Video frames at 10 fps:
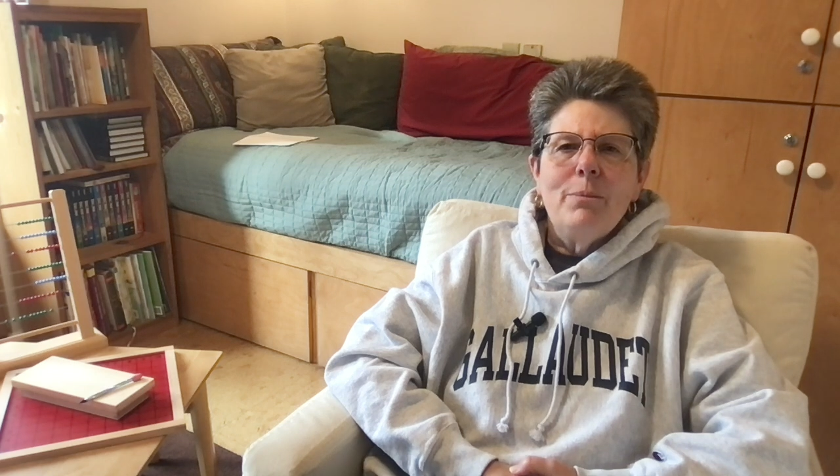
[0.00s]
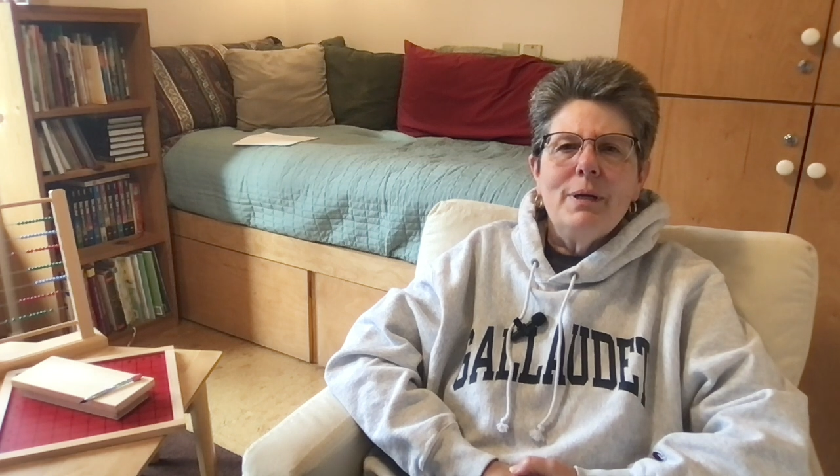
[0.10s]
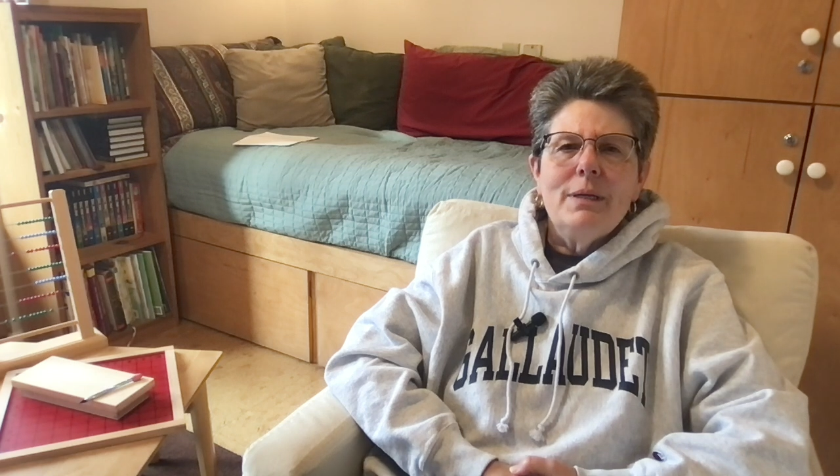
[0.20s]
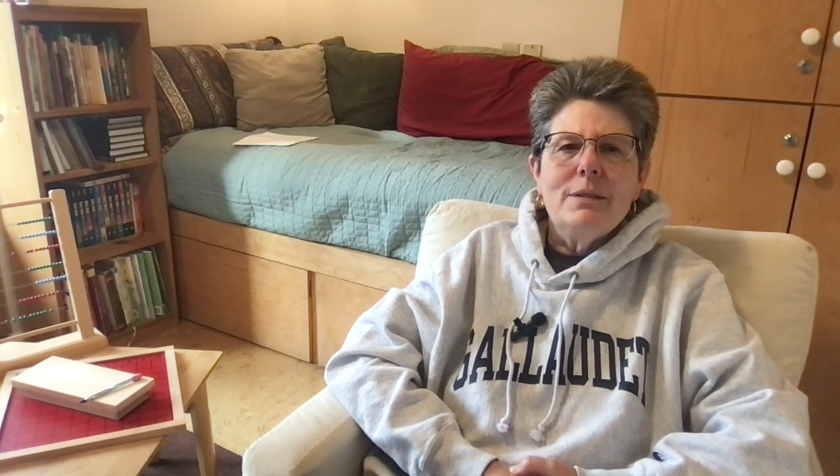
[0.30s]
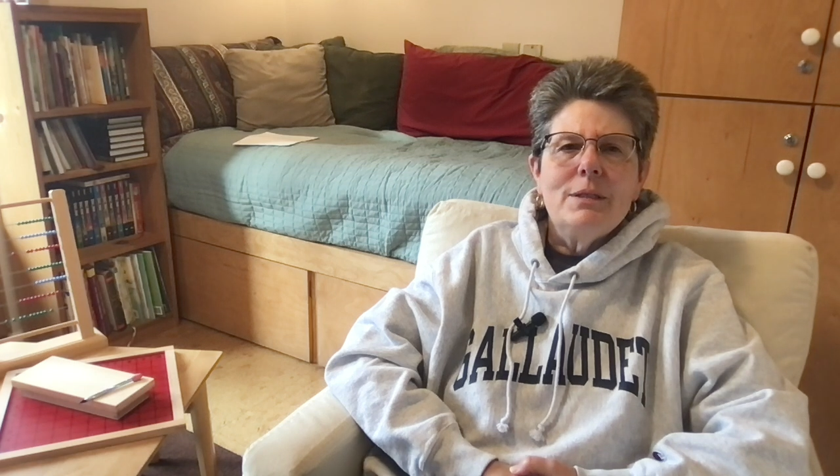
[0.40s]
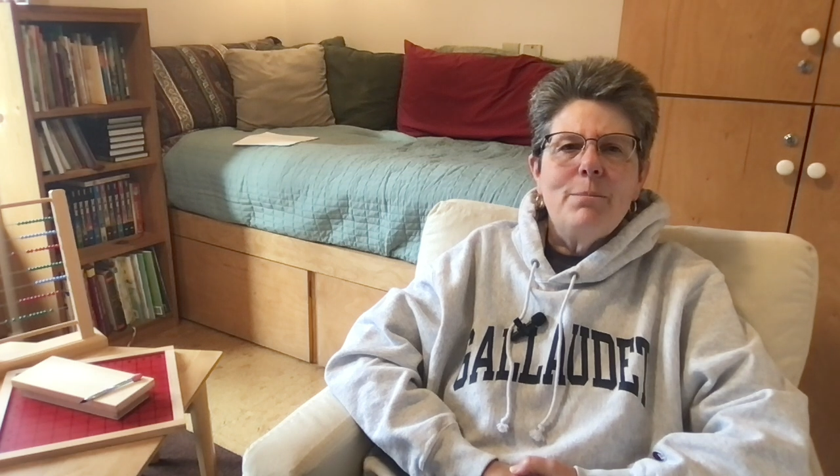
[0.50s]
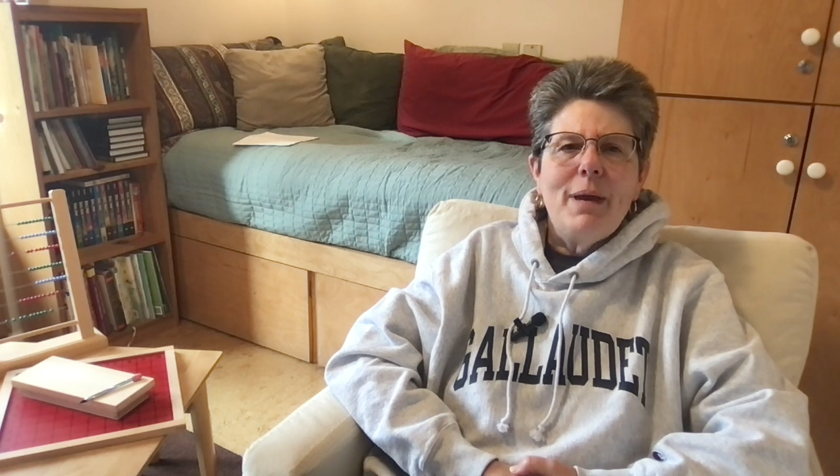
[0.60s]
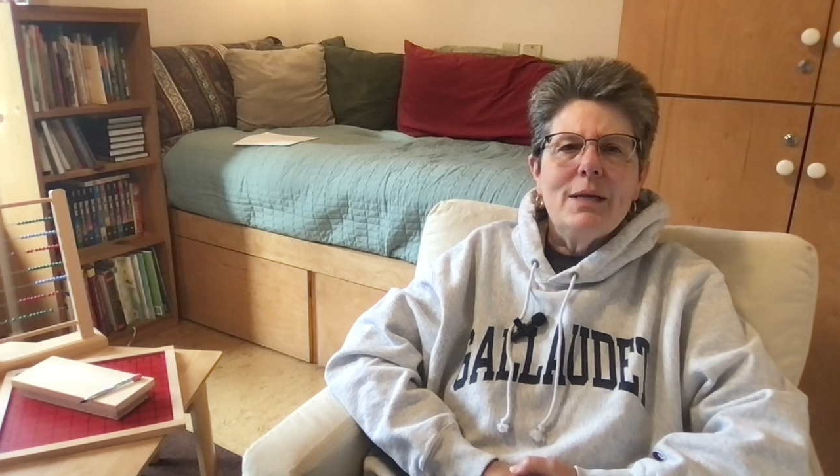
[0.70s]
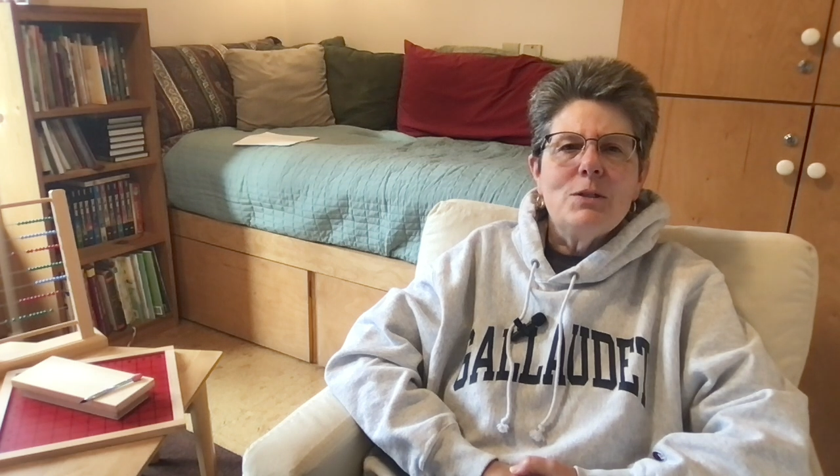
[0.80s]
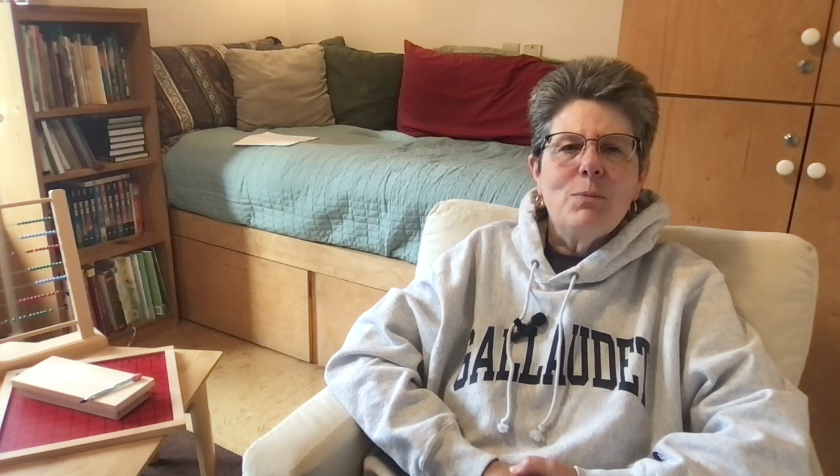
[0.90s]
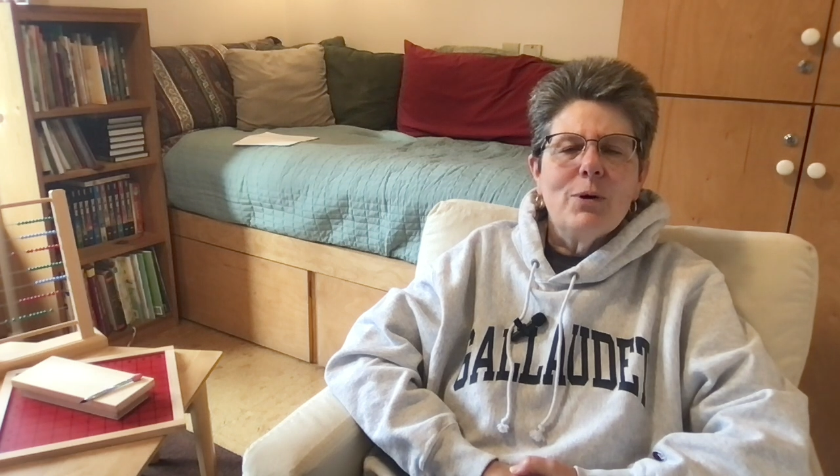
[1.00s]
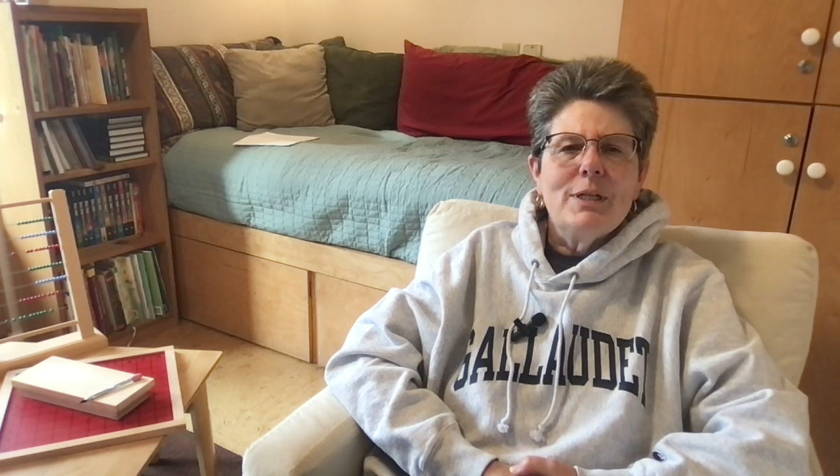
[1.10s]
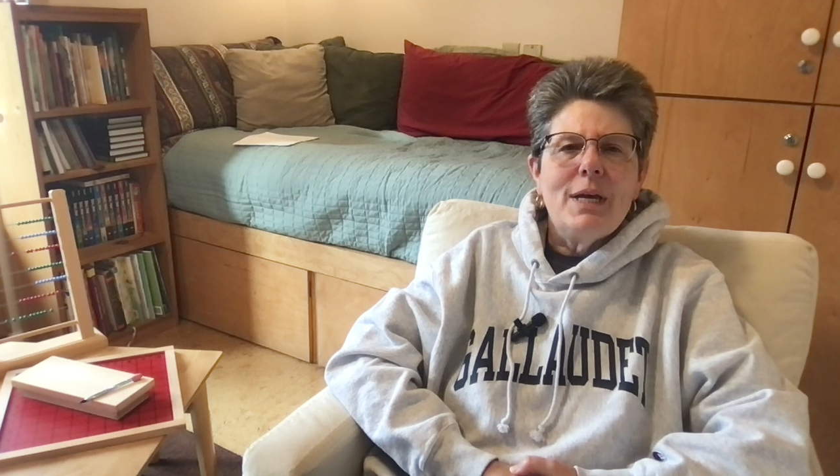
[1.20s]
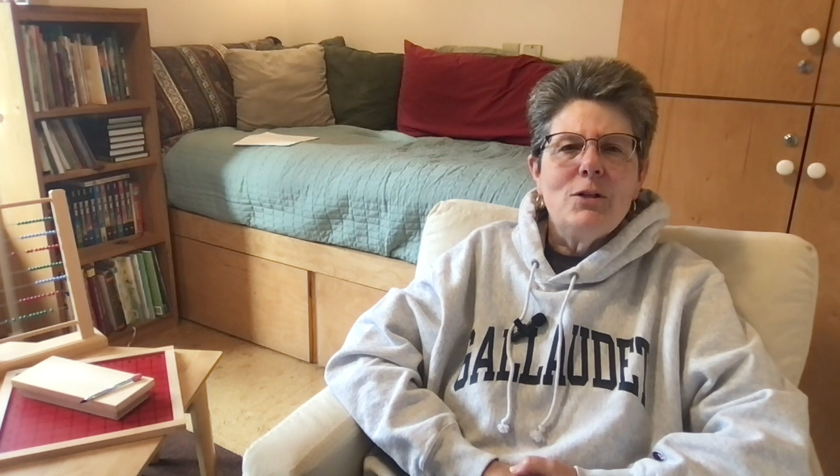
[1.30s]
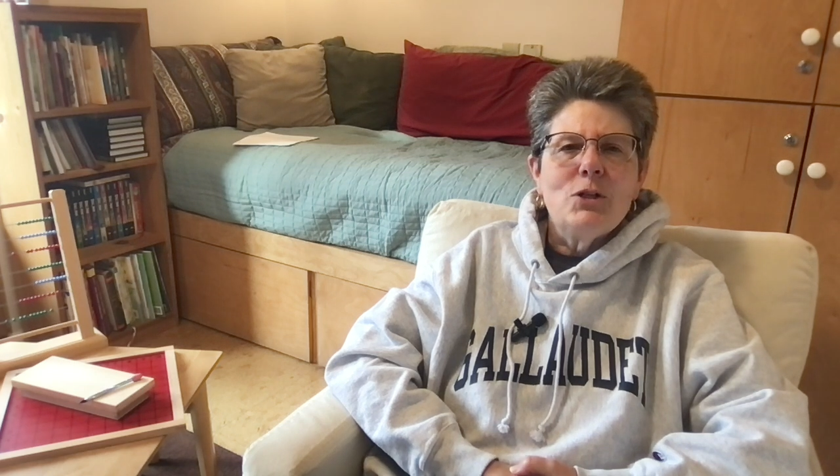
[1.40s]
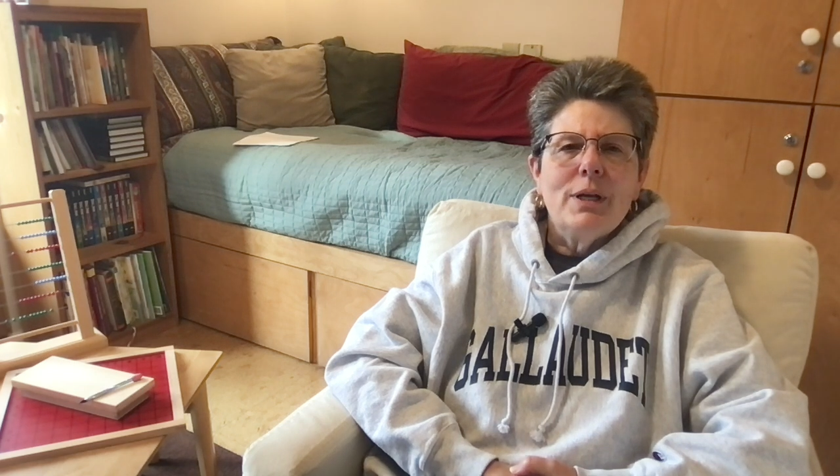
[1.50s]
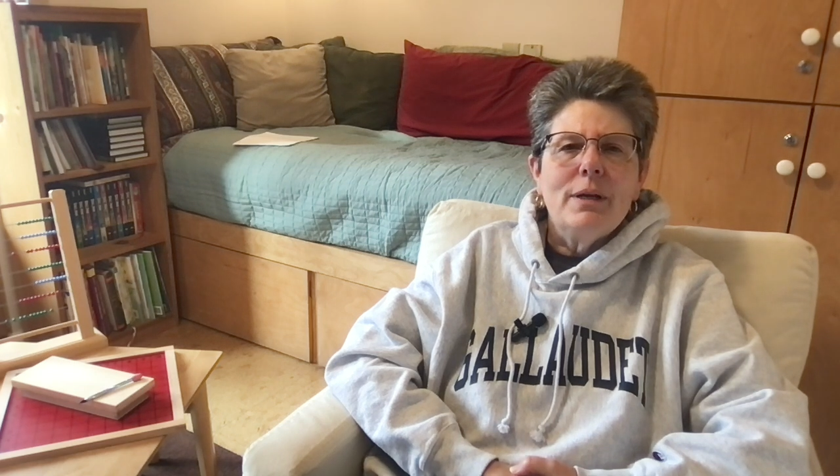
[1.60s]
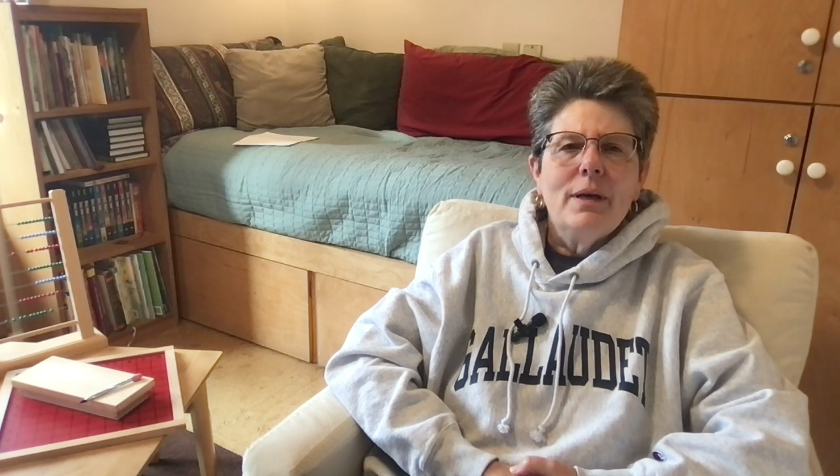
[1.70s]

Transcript: but demands more attention.